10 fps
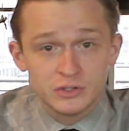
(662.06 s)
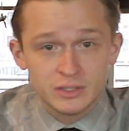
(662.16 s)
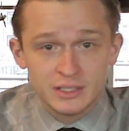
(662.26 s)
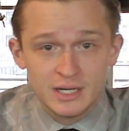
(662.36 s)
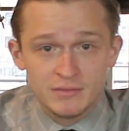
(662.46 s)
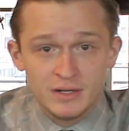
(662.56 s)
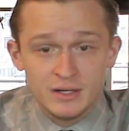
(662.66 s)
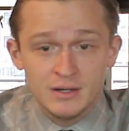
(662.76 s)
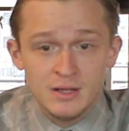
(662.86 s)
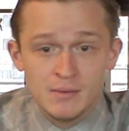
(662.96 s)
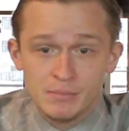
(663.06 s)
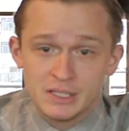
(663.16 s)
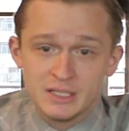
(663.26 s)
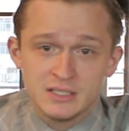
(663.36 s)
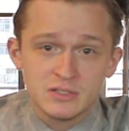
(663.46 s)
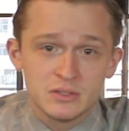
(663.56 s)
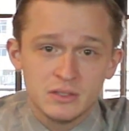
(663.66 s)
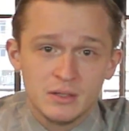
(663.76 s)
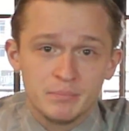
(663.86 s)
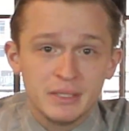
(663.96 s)
during that event, but it is
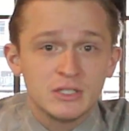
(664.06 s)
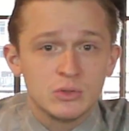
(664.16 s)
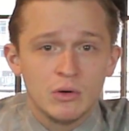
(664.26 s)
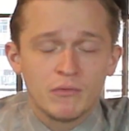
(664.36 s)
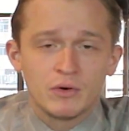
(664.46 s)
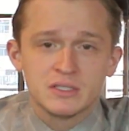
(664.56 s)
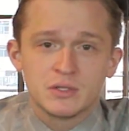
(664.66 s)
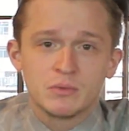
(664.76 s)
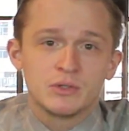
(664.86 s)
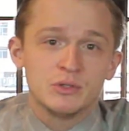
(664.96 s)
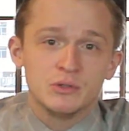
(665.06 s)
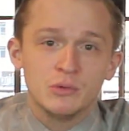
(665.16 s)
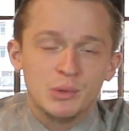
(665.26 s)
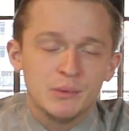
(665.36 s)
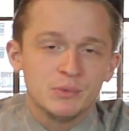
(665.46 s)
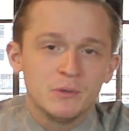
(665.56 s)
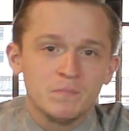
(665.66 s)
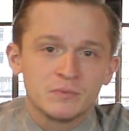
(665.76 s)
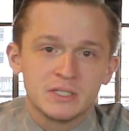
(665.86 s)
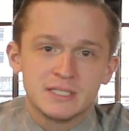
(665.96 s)
a big tool for us to recruit new
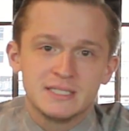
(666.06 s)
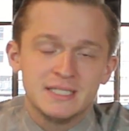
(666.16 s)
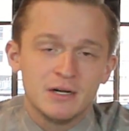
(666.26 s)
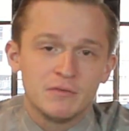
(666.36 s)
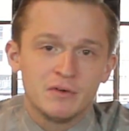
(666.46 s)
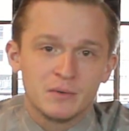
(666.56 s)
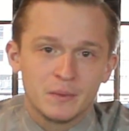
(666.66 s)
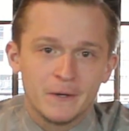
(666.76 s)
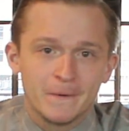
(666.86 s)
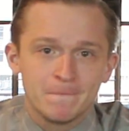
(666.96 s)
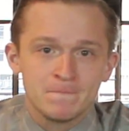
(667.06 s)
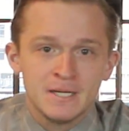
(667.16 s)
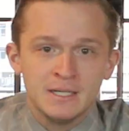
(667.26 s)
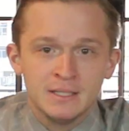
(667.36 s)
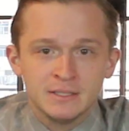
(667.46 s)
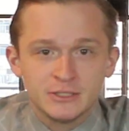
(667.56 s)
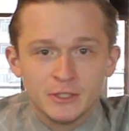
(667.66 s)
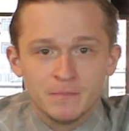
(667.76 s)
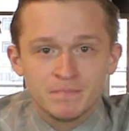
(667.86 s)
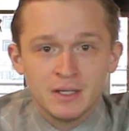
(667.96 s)
people because they see how fun we are.
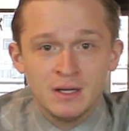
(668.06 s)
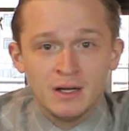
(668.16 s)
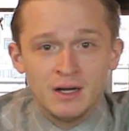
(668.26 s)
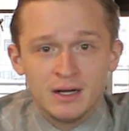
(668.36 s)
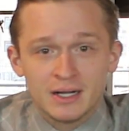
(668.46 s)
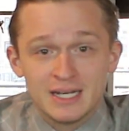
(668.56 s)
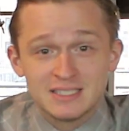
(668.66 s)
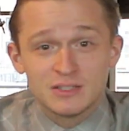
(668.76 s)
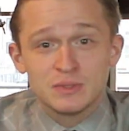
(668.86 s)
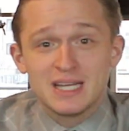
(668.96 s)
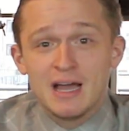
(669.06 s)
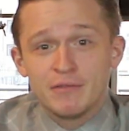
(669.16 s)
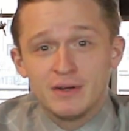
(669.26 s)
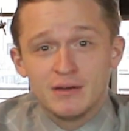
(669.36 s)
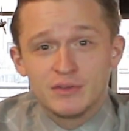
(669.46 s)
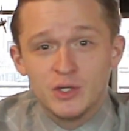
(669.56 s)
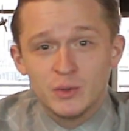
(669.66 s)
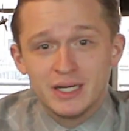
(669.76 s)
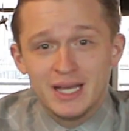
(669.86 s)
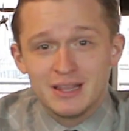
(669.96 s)
So, guys, this was F&F
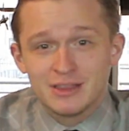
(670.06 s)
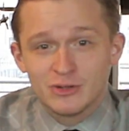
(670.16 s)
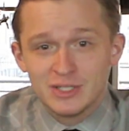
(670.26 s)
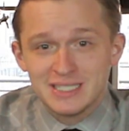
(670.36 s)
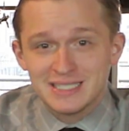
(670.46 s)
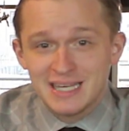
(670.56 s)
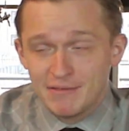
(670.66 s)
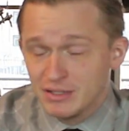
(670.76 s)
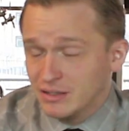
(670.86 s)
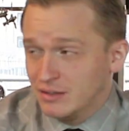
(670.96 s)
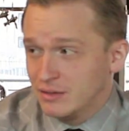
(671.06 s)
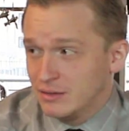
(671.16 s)
Q&A 37,